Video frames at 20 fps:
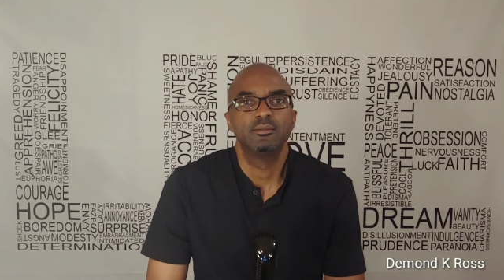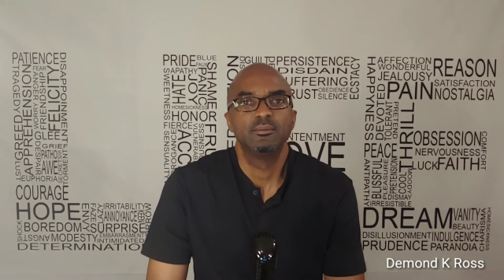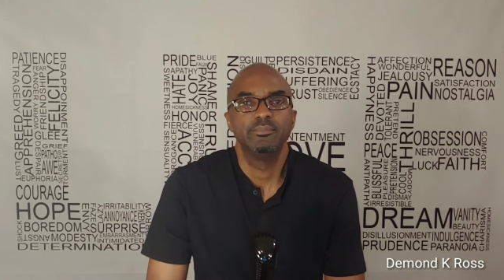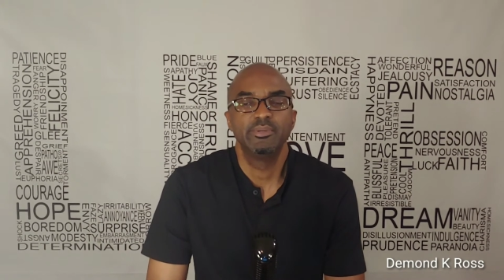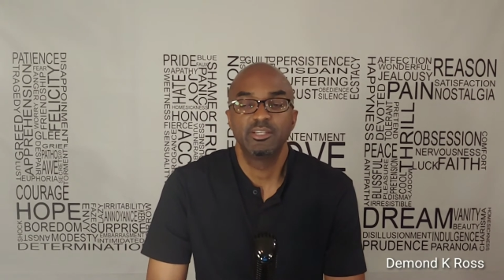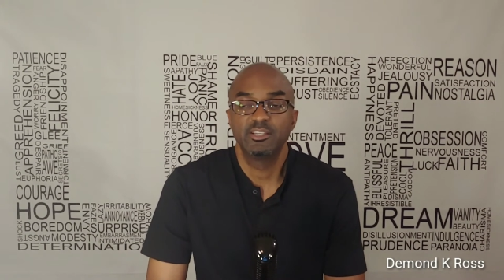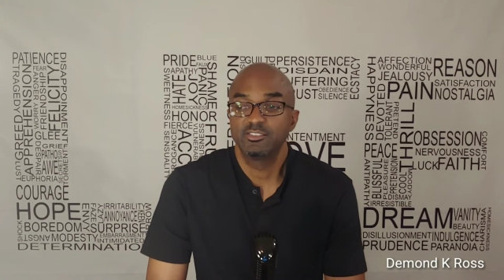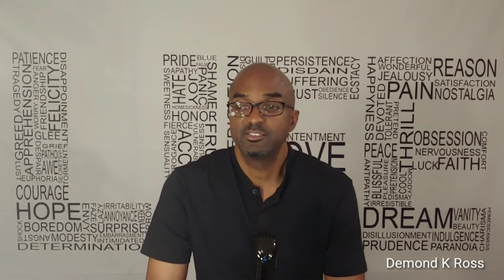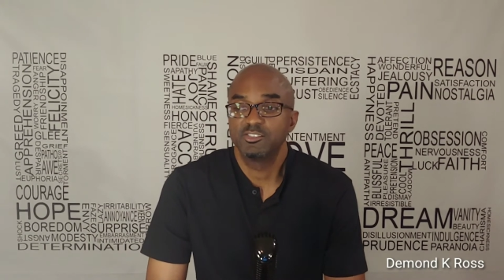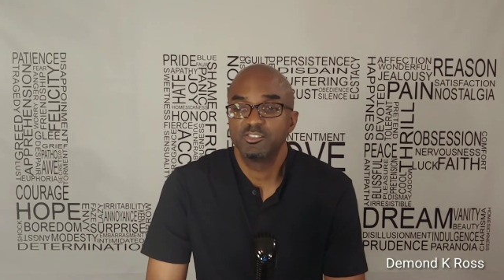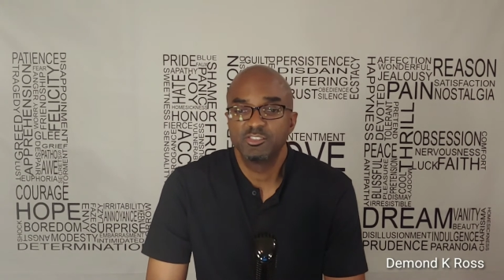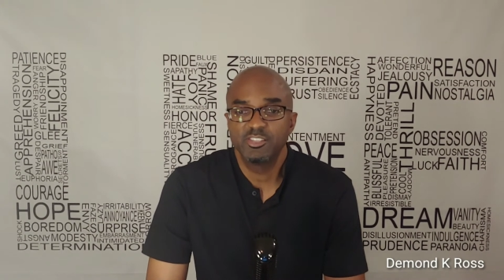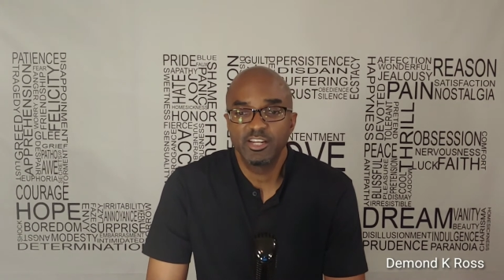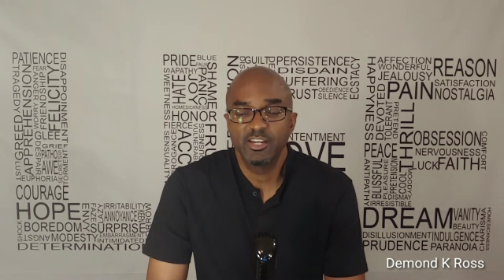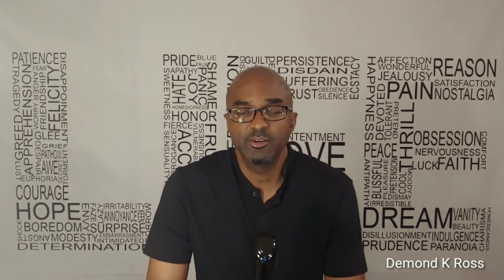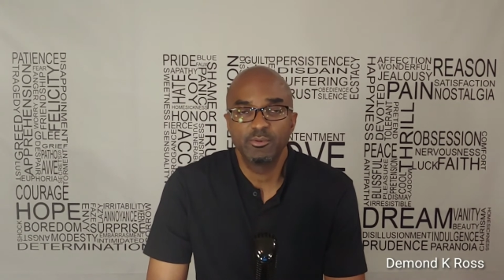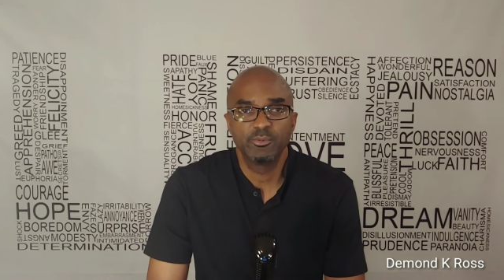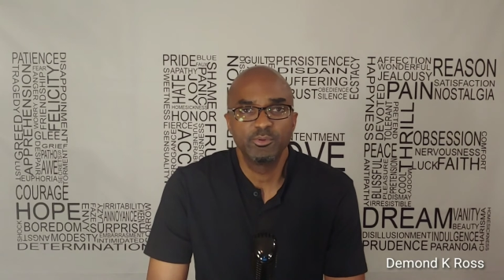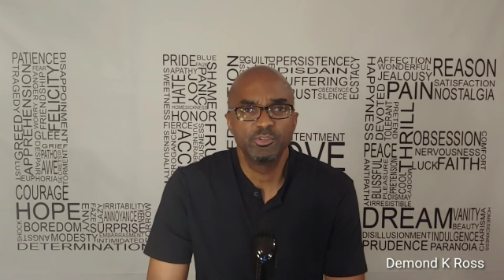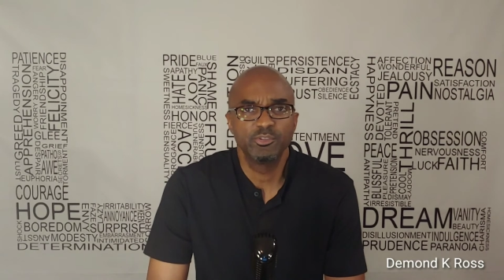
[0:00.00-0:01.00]
because it's
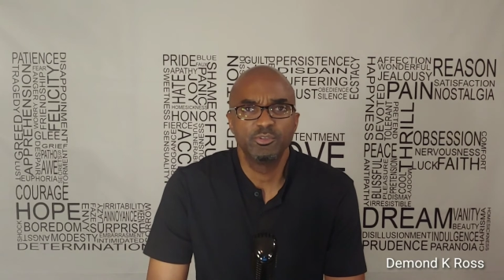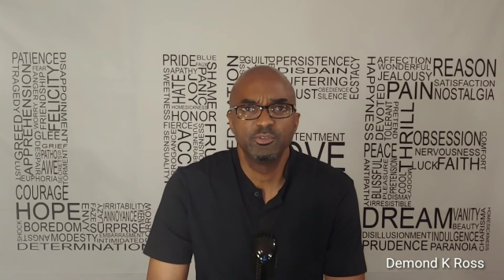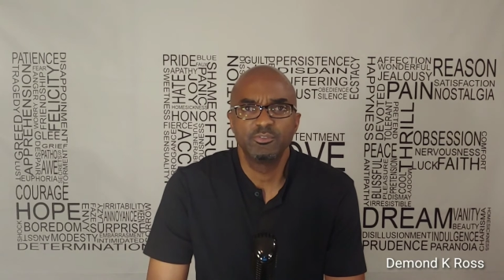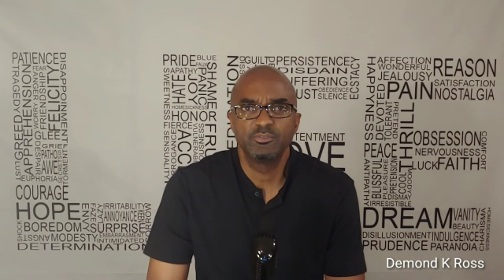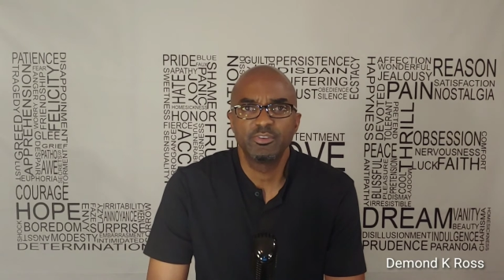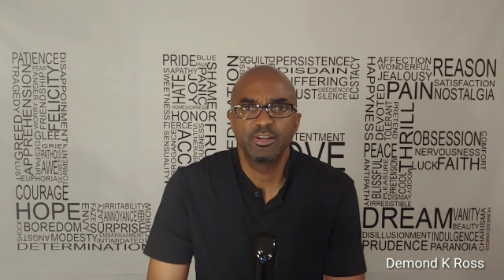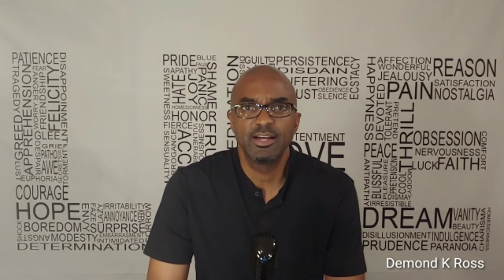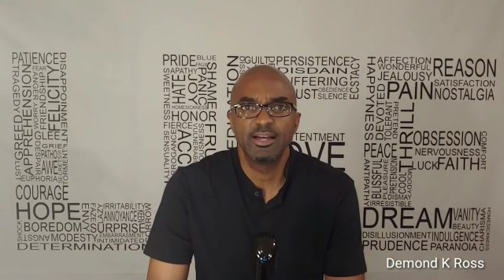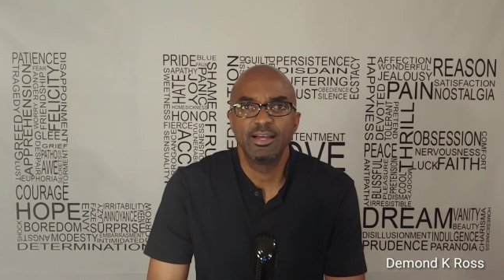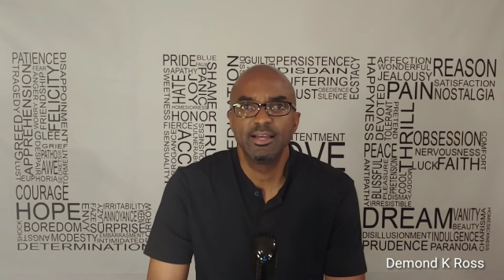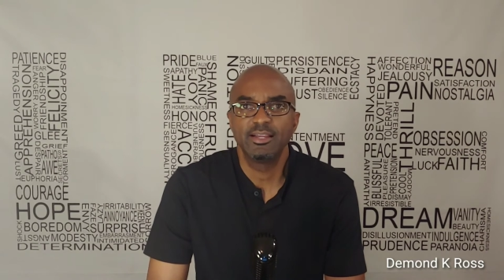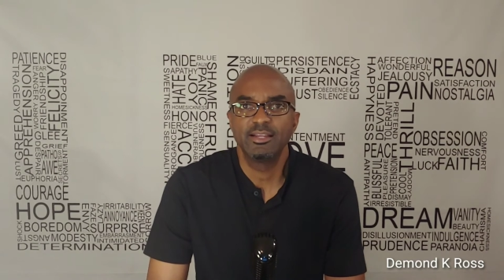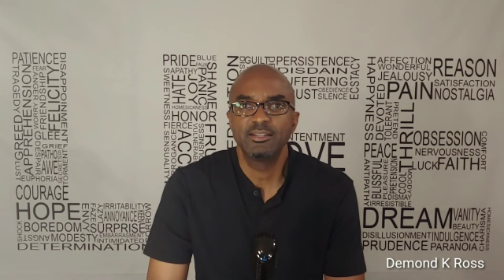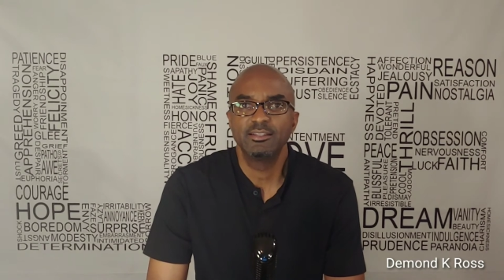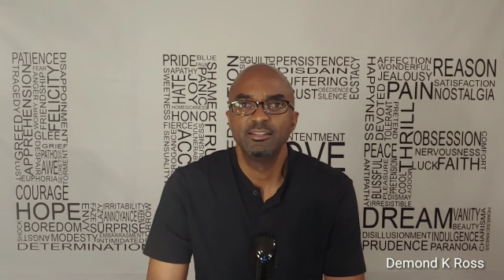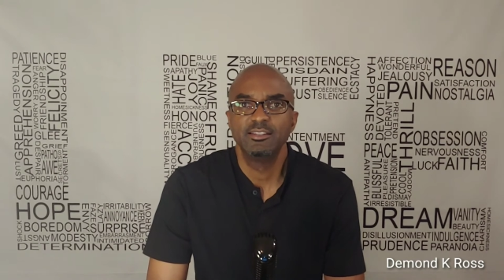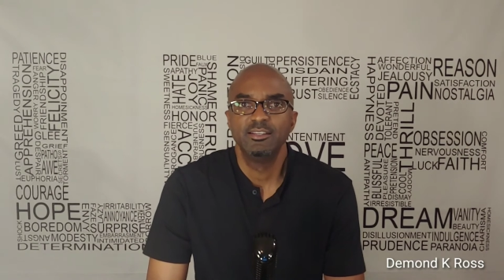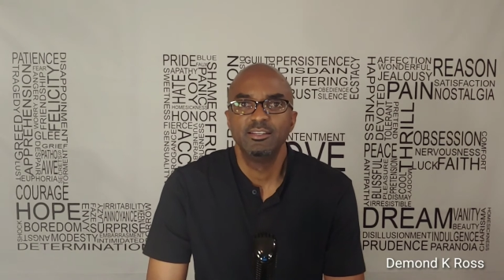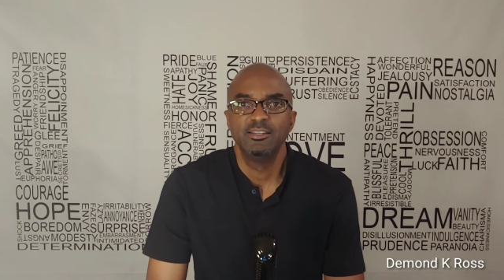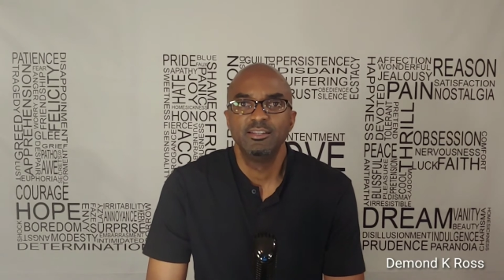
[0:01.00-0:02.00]
there where you'll find